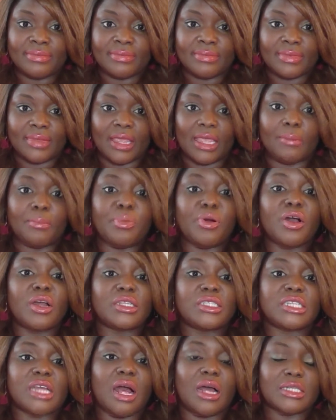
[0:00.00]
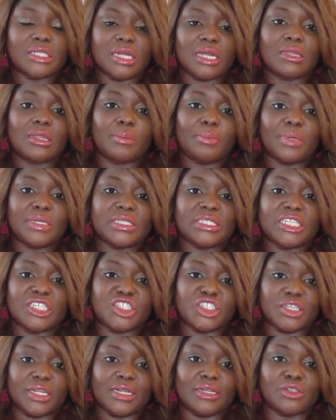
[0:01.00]
It puts us in the
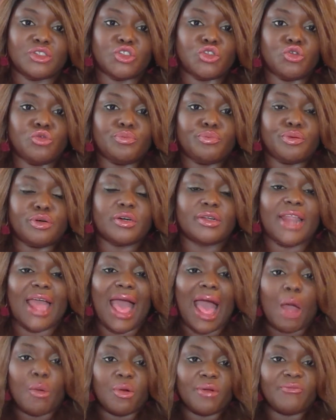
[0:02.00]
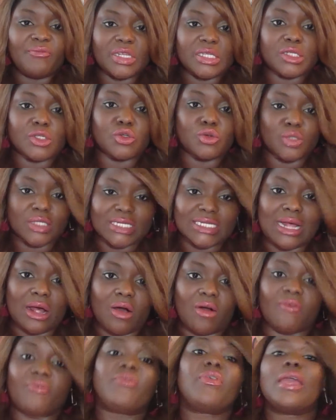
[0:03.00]
position to put our physical
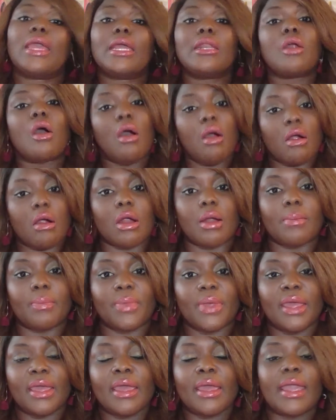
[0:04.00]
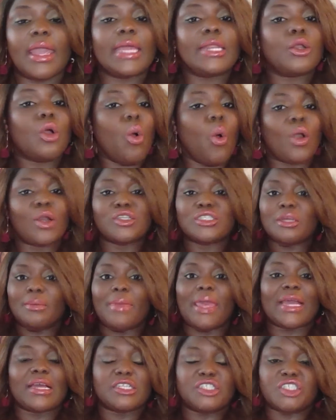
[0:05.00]
self in harm in order to
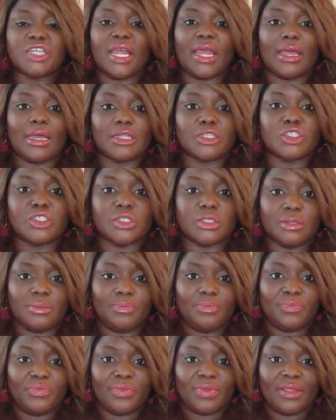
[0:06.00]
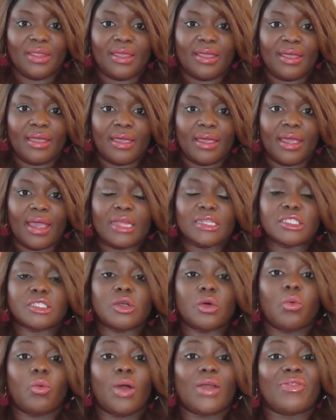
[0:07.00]
make a change. And so,
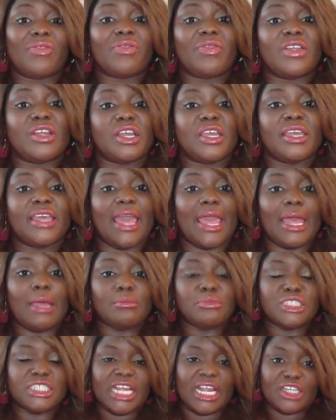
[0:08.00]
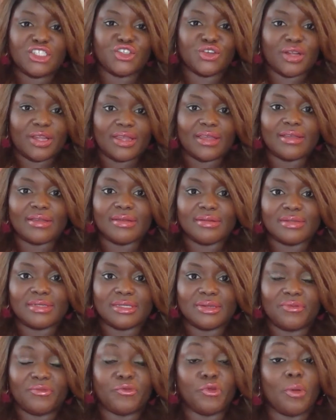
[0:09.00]
what the game changer
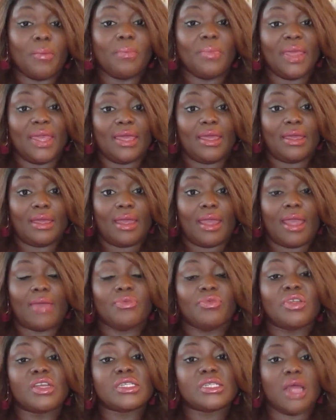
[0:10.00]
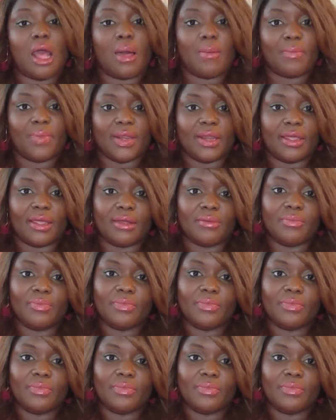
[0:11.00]
is for me in this company